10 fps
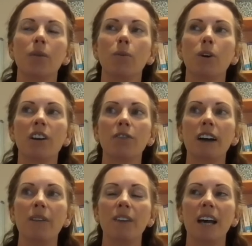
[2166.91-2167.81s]
What I've
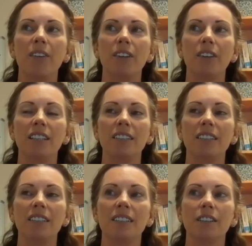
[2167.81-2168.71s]
found now is
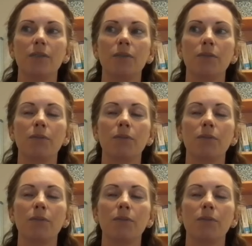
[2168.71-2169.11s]
that